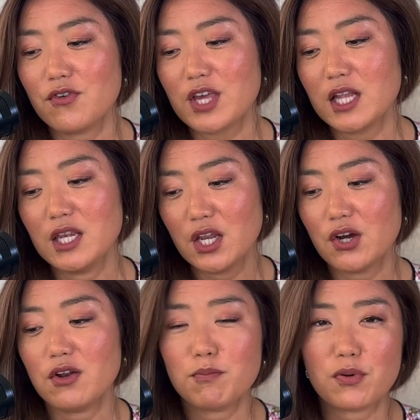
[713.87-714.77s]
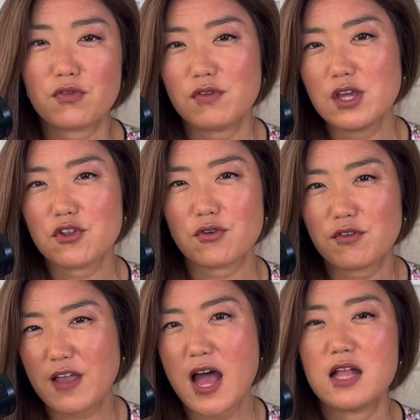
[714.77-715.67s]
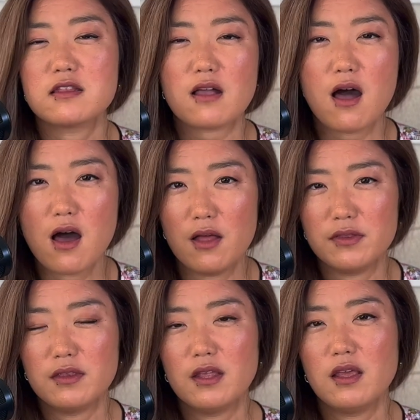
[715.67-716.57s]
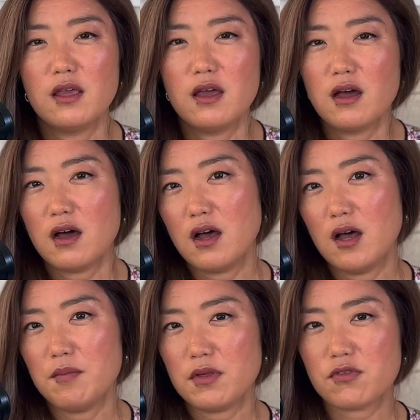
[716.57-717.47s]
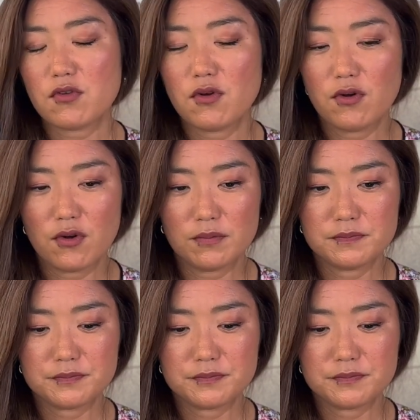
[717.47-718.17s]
can learn procedures hands on. So